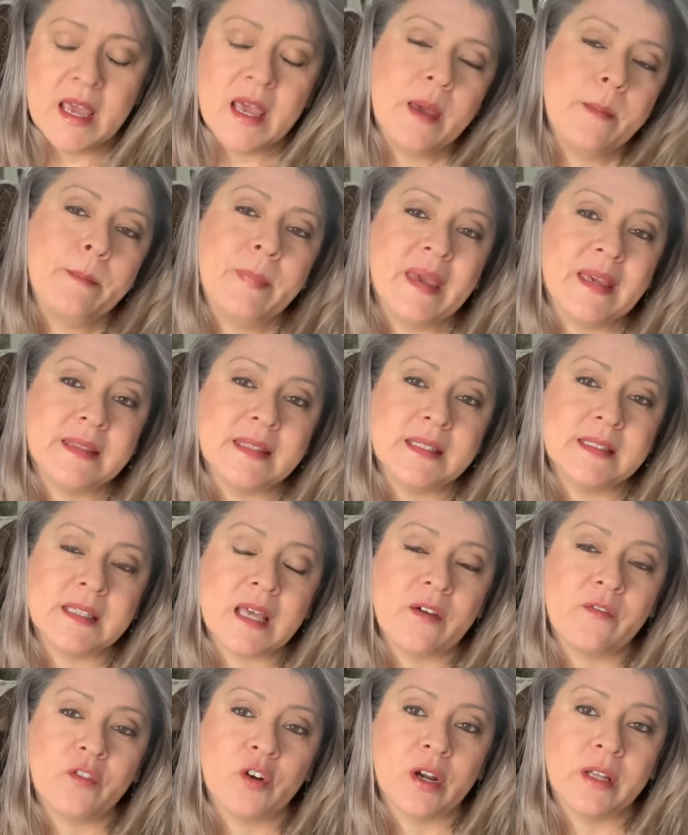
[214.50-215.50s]
Picked these
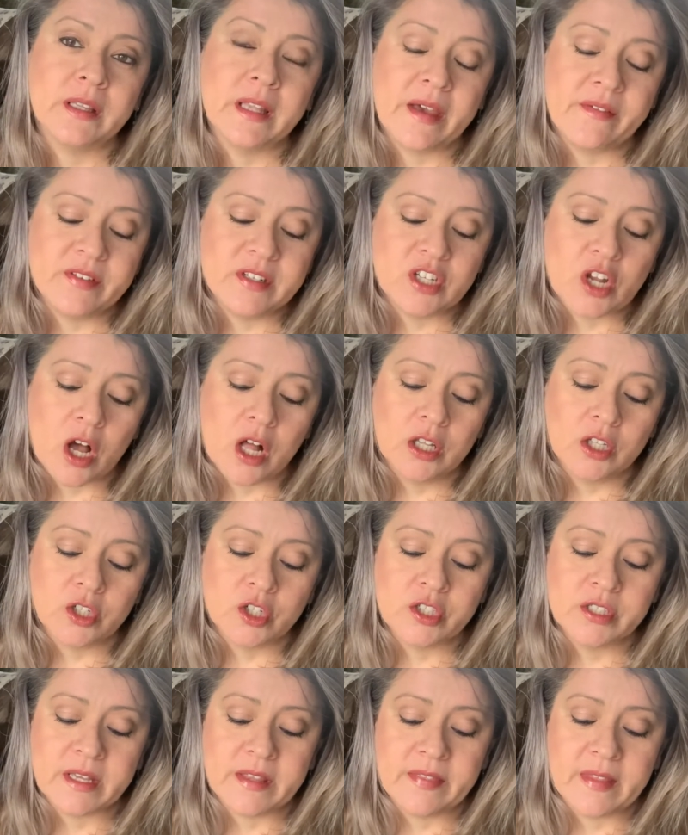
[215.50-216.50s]
up for
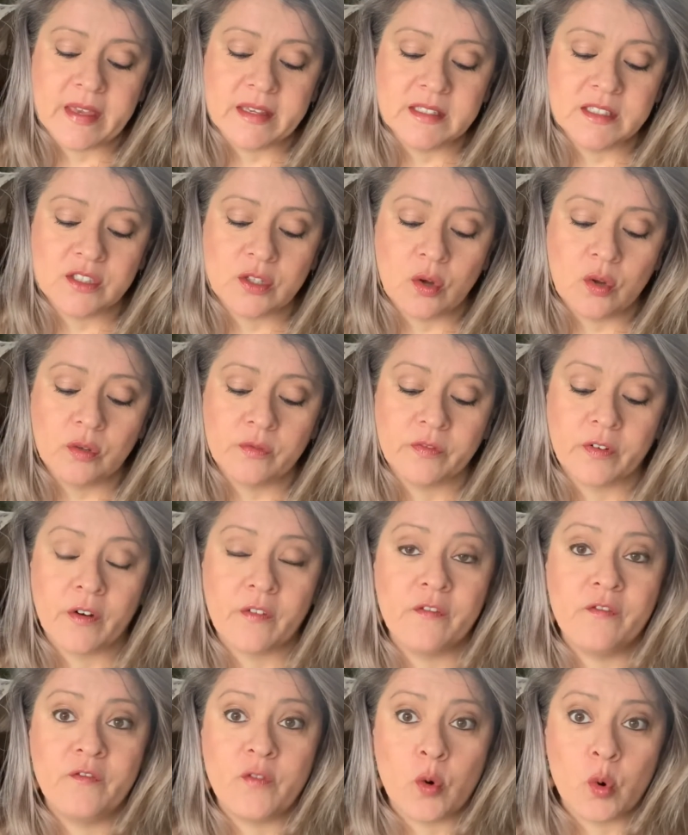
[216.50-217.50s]
$11 and they sold for
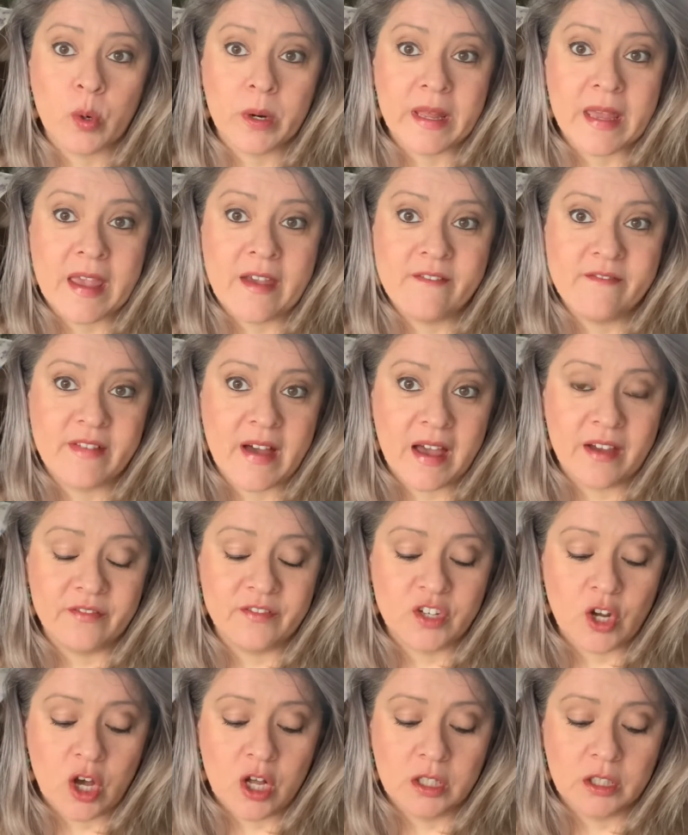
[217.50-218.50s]

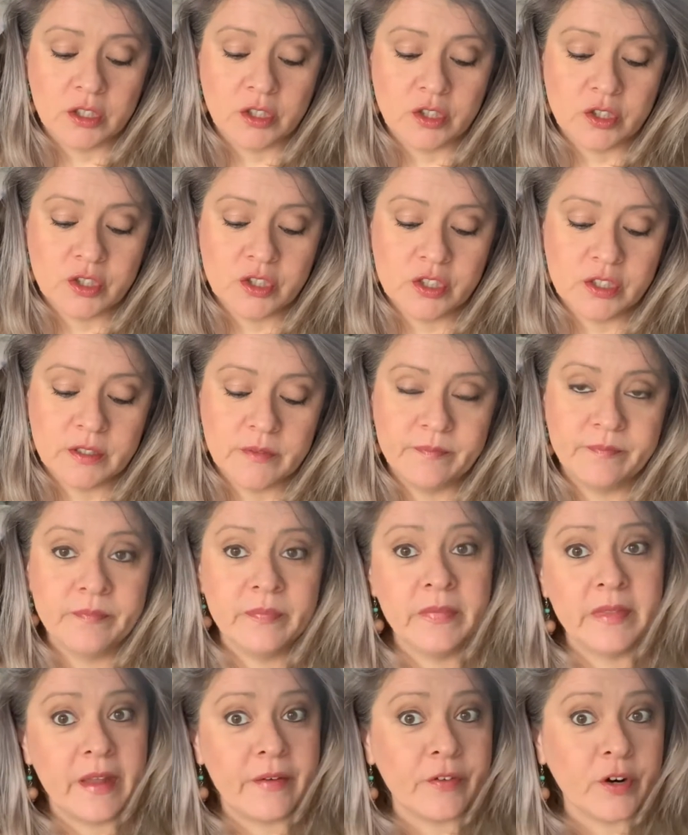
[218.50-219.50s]
$45. Never